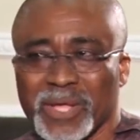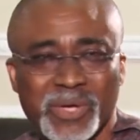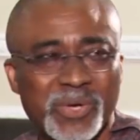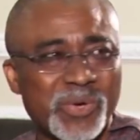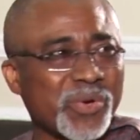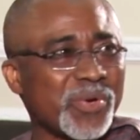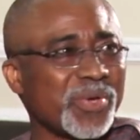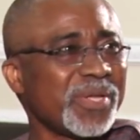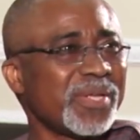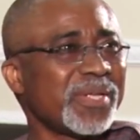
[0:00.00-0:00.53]

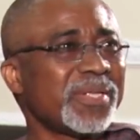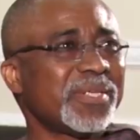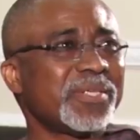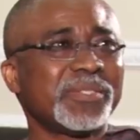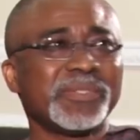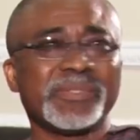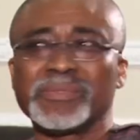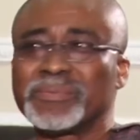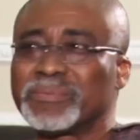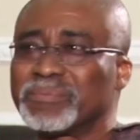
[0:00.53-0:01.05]

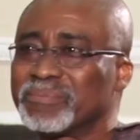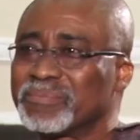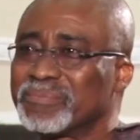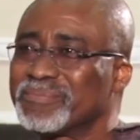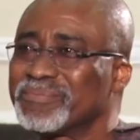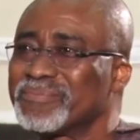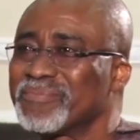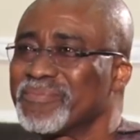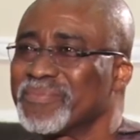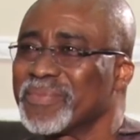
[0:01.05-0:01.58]
going
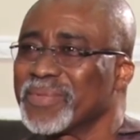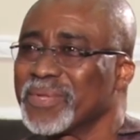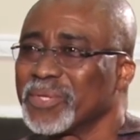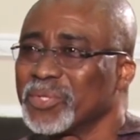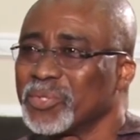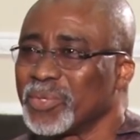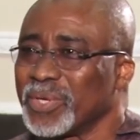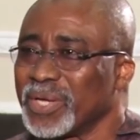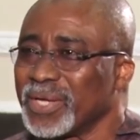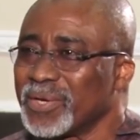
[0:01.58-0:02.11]

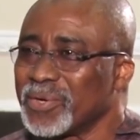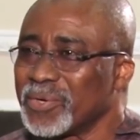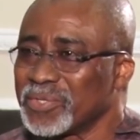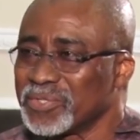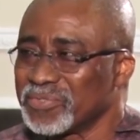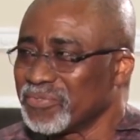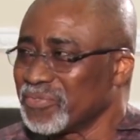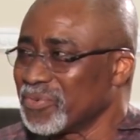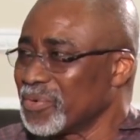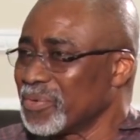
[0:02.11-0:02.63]
to
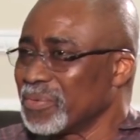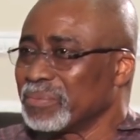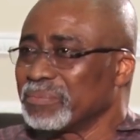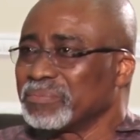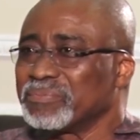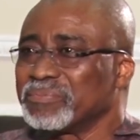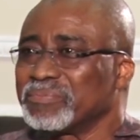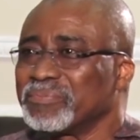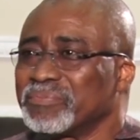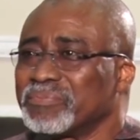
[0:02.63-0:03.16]
Lagos for,
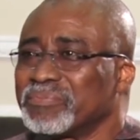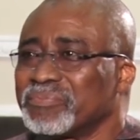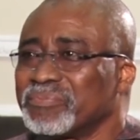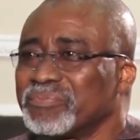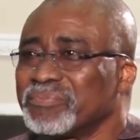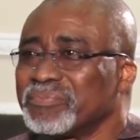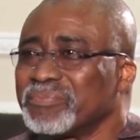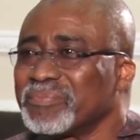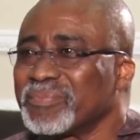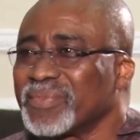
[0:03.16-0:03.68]

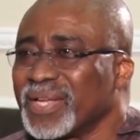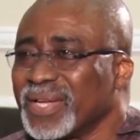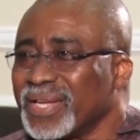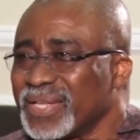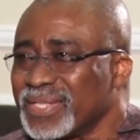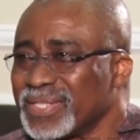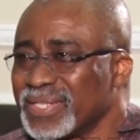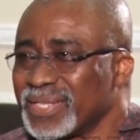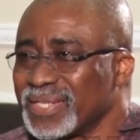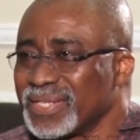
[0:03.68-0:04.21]

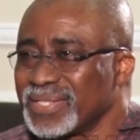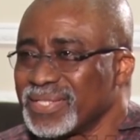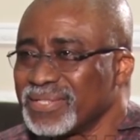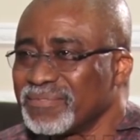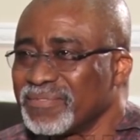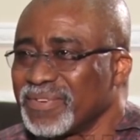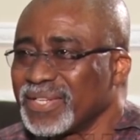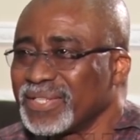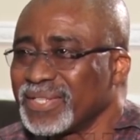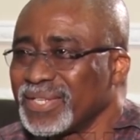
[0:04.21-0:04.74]
let's say he's
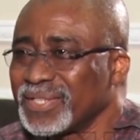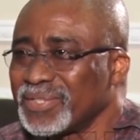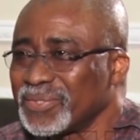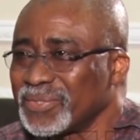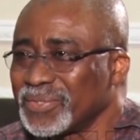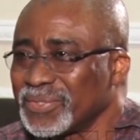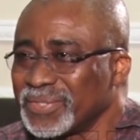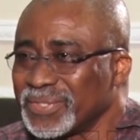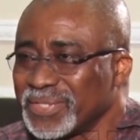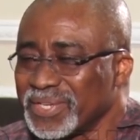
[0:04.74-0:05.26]
invited
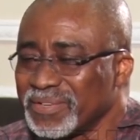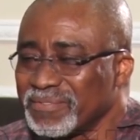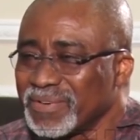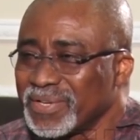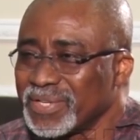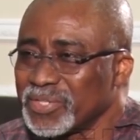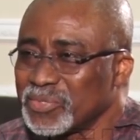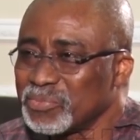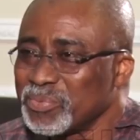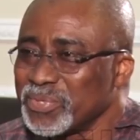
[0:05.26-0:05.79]
to deliver
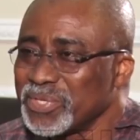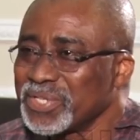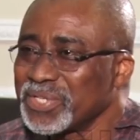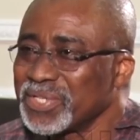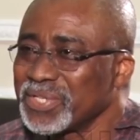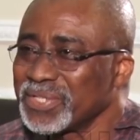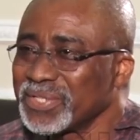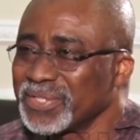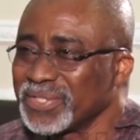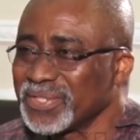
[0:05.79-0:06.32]
a
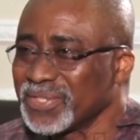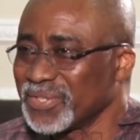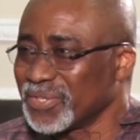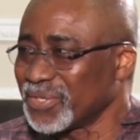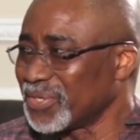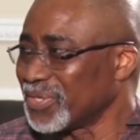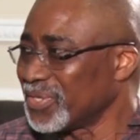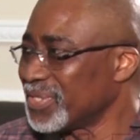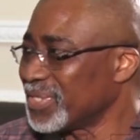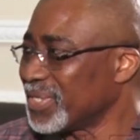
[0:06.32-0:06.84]
speech,
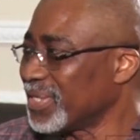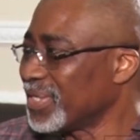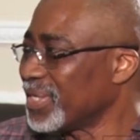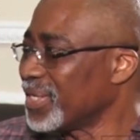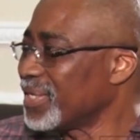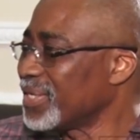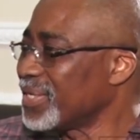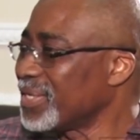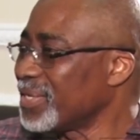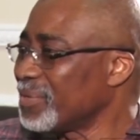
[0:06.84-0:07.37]
or he's
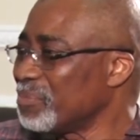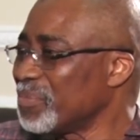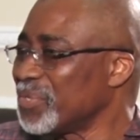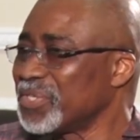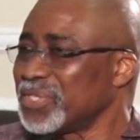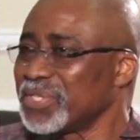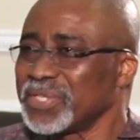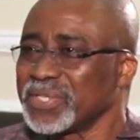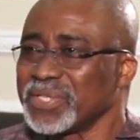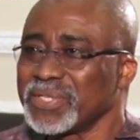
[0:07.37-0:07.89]
attending a
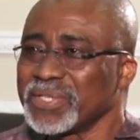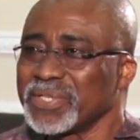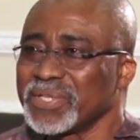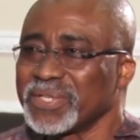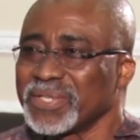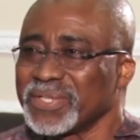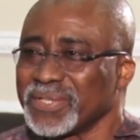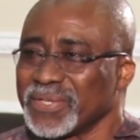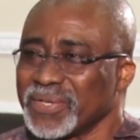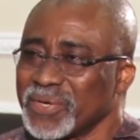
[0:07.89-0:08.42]
meeting,
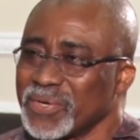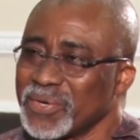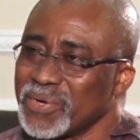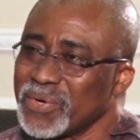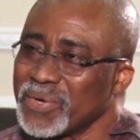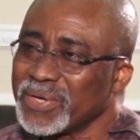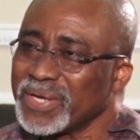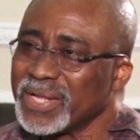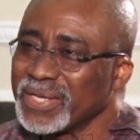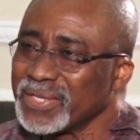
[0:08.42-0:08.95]
or
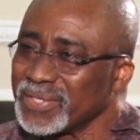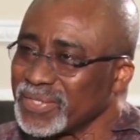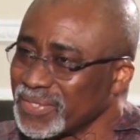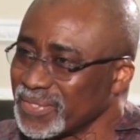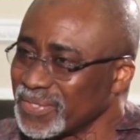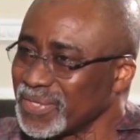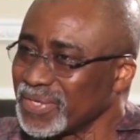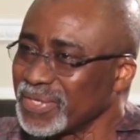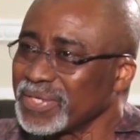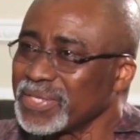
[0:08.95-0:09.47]
all that.
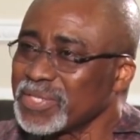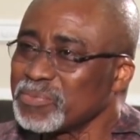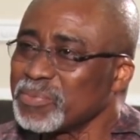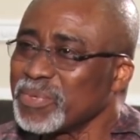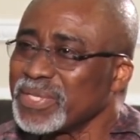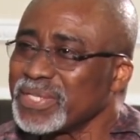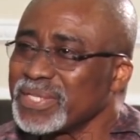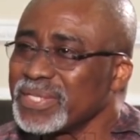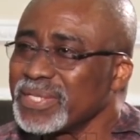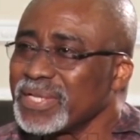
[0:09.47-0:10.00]
You're not
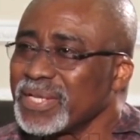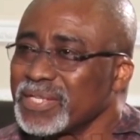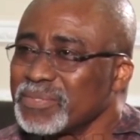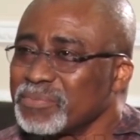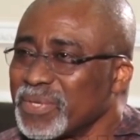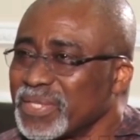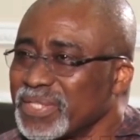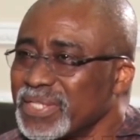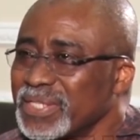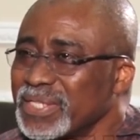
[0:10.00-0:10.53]

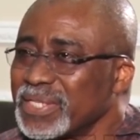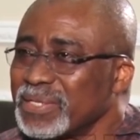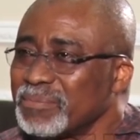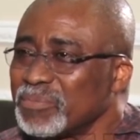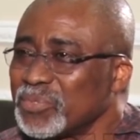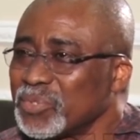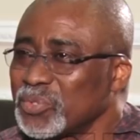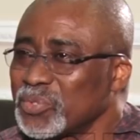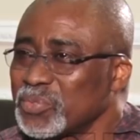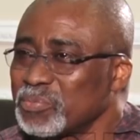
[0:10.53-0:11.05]
expecting
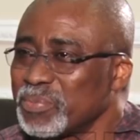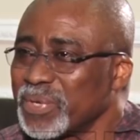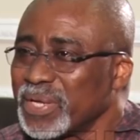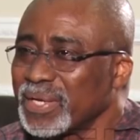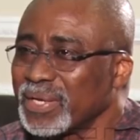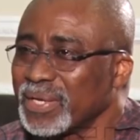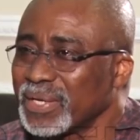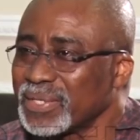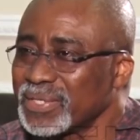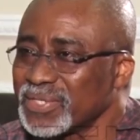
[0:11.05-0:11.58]
him to
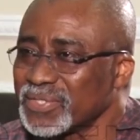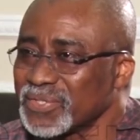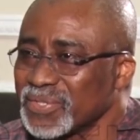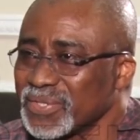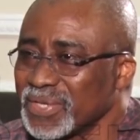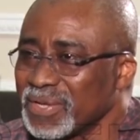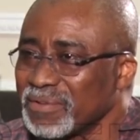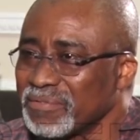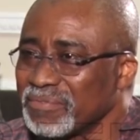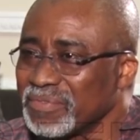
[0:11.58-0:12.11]
spend that
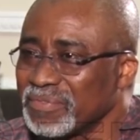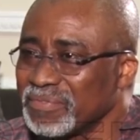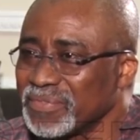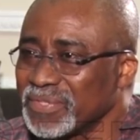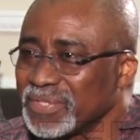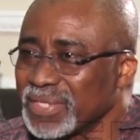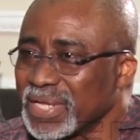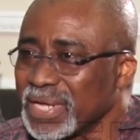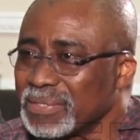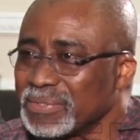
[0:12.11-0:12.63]

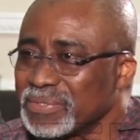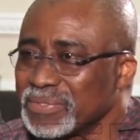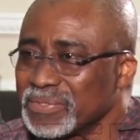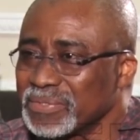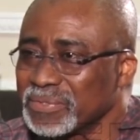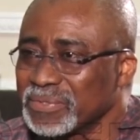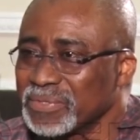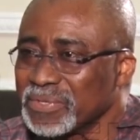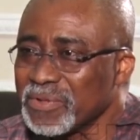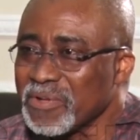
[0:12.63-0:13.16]

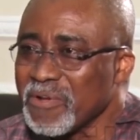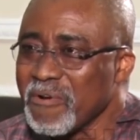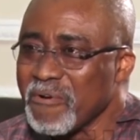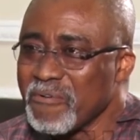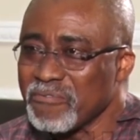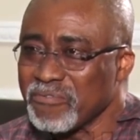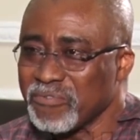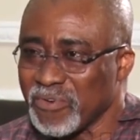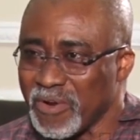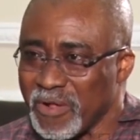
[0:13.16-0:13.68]
650,000
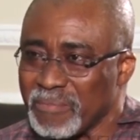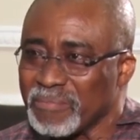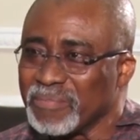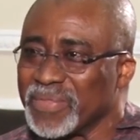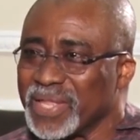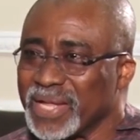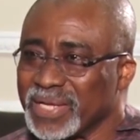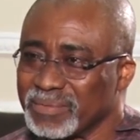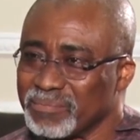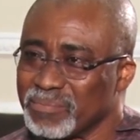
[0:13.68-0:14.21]
from
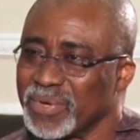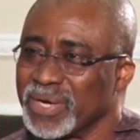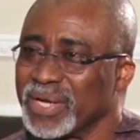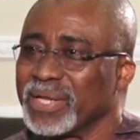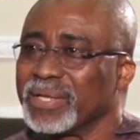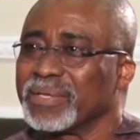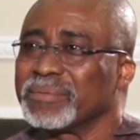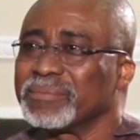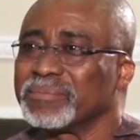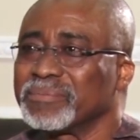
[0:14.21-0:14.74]
that
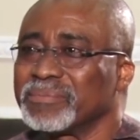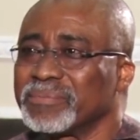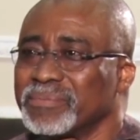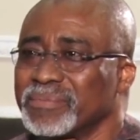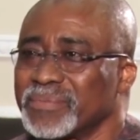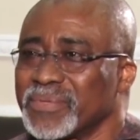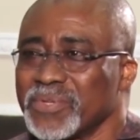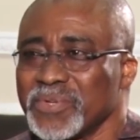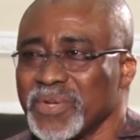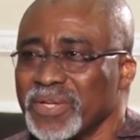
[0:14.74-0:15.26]
money.
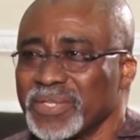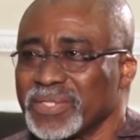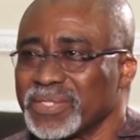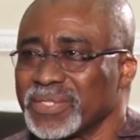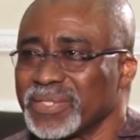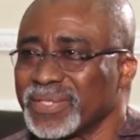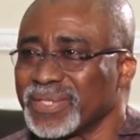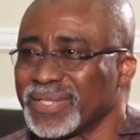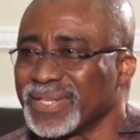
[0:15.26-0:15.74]
You don't.